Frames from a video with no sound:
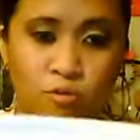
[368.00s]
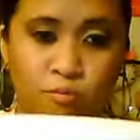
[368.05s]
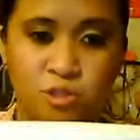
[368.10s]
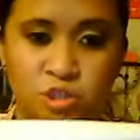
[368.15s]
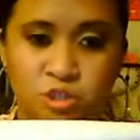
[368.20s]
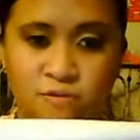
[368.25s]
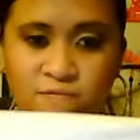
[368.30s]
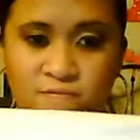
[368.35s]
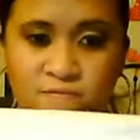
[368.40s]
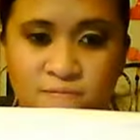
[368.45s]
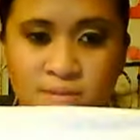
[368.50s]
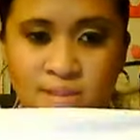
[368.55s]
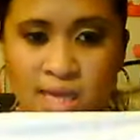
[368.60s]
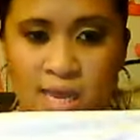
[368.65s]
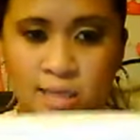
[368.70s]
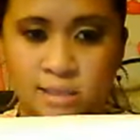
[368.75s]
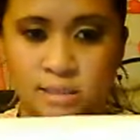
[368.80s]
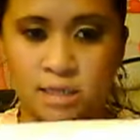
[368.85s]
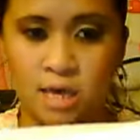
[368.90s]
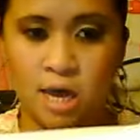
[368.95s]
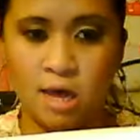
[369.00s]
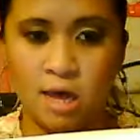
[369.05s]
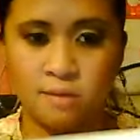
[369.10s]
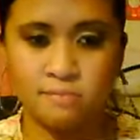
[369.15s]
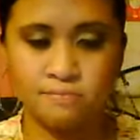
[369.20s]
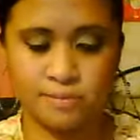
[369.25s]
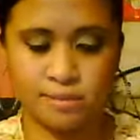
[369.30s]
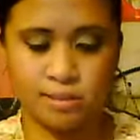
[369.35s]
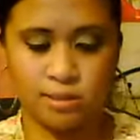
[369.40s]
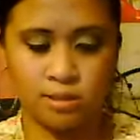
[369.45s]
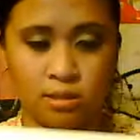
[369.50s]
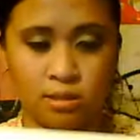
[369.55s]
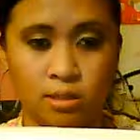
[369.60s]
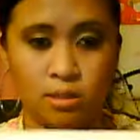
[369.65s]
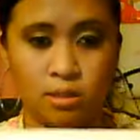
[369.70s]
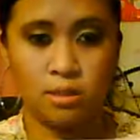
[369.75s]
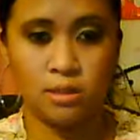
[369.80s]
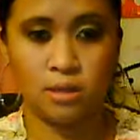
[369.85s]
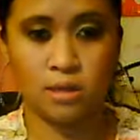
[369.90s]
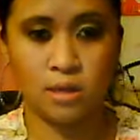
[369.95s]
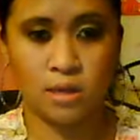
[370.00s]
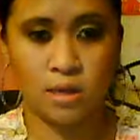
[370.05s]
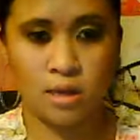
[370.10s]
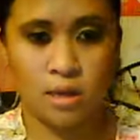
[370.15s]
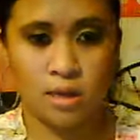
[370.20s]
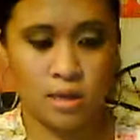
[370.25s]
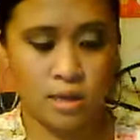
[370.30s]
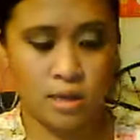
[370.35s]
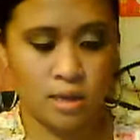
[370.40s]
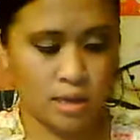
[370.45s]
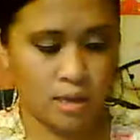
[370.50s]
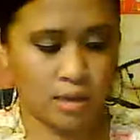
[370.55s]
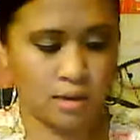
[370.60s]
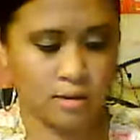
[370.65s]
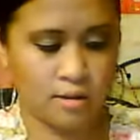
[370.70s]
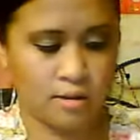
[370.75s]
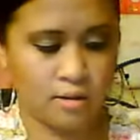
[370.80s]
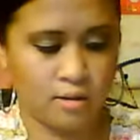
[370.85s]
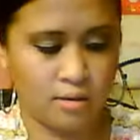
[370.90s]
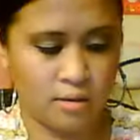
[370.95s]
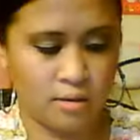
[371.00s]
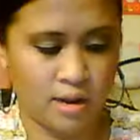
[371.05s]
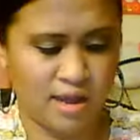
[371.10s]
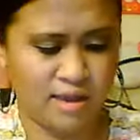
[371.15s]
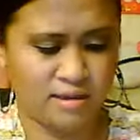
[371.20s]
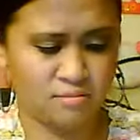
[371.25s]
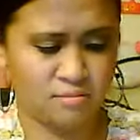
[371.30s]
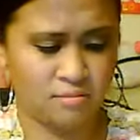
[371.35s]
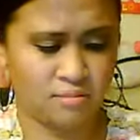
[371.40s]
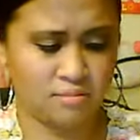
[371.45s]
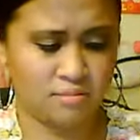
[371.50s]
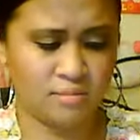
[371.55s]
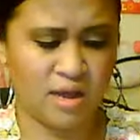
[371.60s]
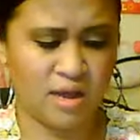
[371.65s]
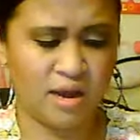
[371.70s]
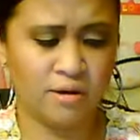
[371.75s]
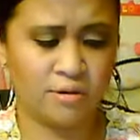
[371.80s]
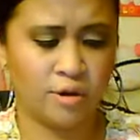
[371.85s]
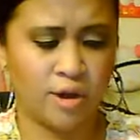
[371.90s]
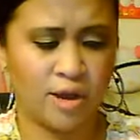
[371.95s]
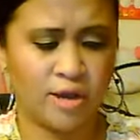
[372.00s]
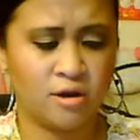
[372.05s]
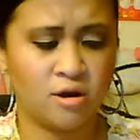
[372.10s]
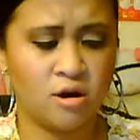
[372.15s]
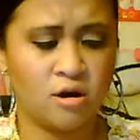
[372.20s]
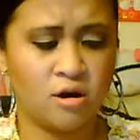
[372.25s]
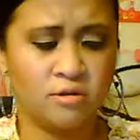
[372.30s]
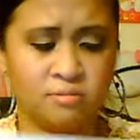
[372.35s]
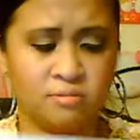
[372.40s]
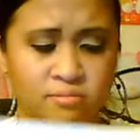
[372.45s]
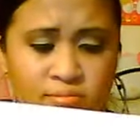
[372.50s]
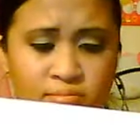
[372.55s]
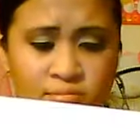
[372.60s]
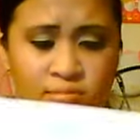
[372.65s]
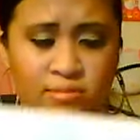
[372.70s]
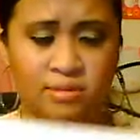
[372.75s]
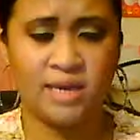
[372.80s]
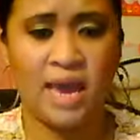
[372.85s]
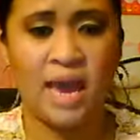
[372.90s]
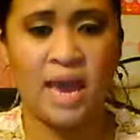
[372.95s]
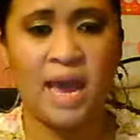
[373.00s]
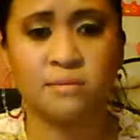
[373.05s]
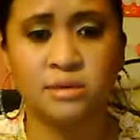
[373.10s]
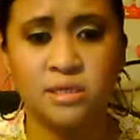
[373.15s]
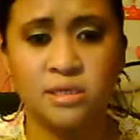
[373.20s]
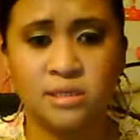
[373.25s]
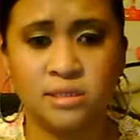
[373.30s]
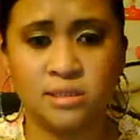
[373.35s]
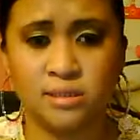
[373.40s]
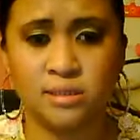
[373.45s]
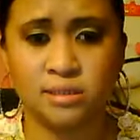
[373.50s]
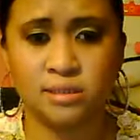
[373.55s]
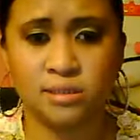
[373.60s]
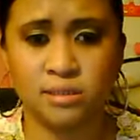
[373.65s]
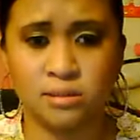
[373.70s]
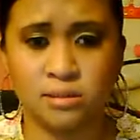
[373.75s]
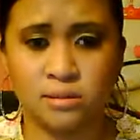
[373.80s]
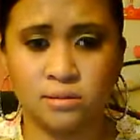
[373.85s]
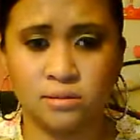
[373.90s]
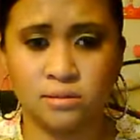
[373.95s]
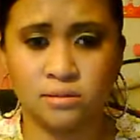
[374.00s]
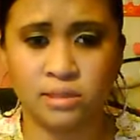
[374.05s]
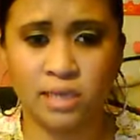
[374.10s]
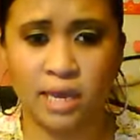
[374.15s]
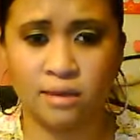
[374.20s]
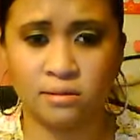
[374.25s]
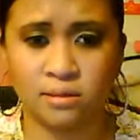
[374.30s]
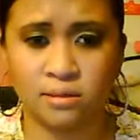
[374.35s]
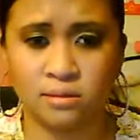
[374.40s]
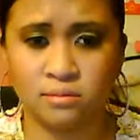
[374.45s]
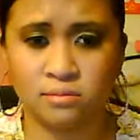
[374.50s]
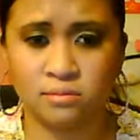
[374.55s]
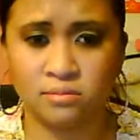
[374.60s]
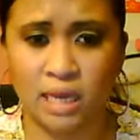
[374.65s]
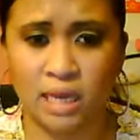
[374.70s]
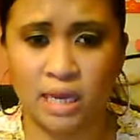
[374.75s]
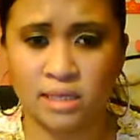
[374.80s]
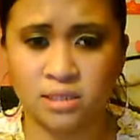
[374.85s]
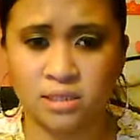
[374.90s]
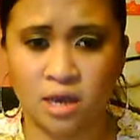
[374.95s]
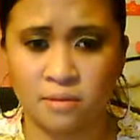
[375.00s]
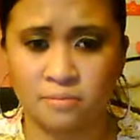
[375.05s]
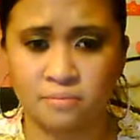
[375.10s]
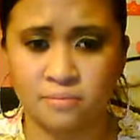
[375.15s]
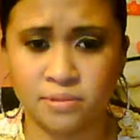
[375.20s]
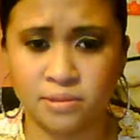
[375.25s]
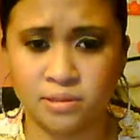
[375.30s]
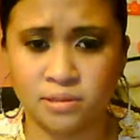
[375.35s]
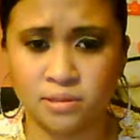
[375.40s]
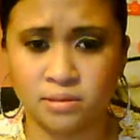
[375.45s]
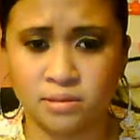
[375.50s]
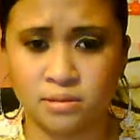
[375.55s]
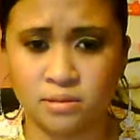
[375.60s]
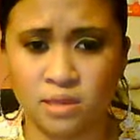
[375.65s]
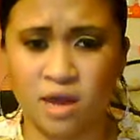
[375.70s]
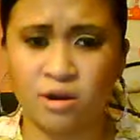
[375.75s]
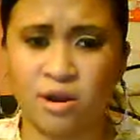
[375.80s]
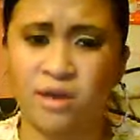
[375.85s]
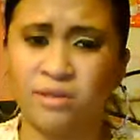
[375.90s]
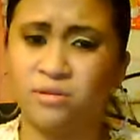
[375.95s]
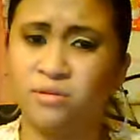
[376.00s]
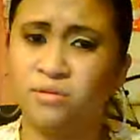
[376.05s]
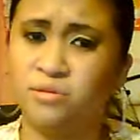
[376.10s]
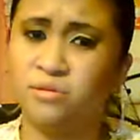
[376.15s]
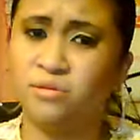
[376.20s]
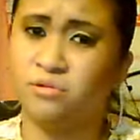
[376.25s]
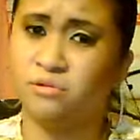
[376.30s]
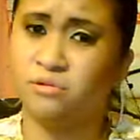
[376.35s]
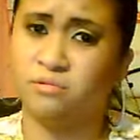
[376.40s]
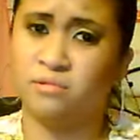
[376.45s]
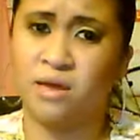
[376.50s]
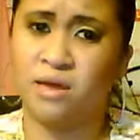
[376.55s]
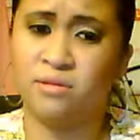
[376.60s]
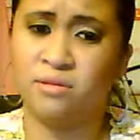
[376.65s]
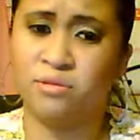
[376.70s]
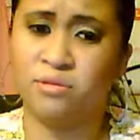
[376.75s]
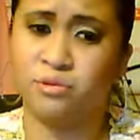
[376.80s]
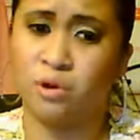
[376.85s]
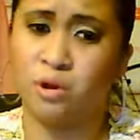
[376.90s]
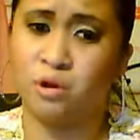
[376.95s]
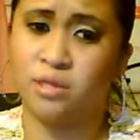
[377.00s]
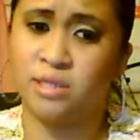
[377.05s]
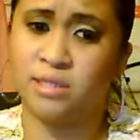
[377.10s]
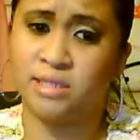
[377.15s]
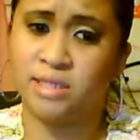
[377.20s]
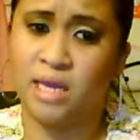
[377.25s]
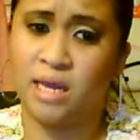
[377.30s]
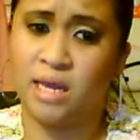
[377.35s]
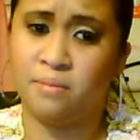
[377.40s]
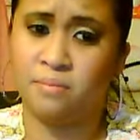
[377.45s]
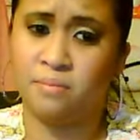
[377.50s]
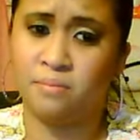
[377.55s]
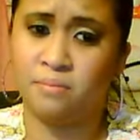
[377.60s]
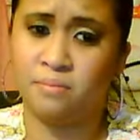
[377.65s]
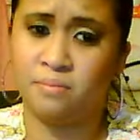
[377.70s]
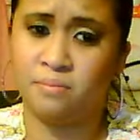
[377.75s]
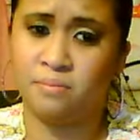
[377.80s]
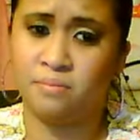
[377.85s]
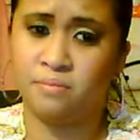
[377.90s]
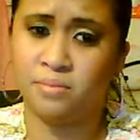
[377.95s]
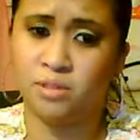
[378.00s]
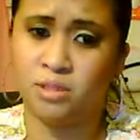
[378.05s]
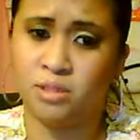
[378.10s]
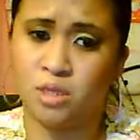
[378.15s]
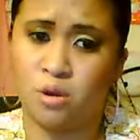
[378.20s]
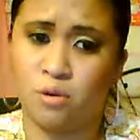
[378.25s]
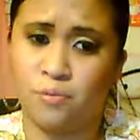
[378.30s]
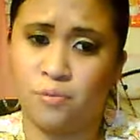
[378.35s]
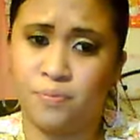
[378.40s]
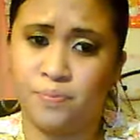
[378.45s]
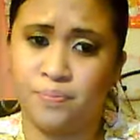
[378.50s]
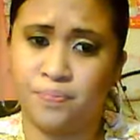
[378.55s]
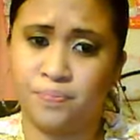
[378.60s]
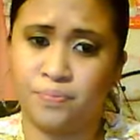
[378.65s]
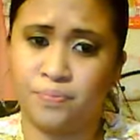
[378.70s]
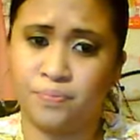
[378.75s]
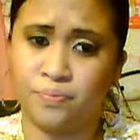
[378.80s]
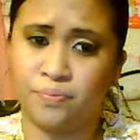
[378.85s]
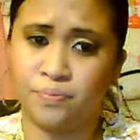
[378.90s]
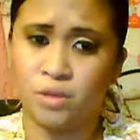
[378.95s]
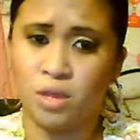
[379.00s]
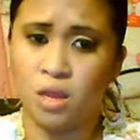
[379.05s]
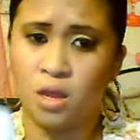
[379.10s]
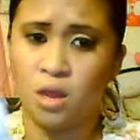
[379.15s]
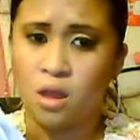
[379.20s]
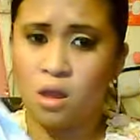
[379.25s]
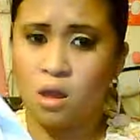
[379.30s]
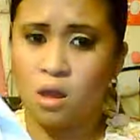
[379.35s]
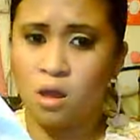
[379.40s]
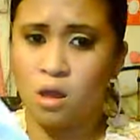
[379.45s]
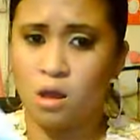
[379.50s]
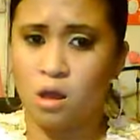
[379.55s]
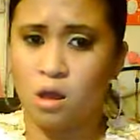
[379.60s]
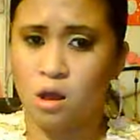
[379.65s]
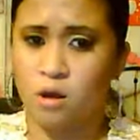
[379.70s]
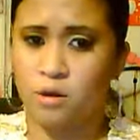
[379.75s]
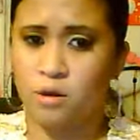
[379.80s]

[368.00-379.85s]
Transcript: of tank tops. And I, I don't know, I call them camis, tank, tank tops. I don't know, I think they're, I think they're all the same. So, okay.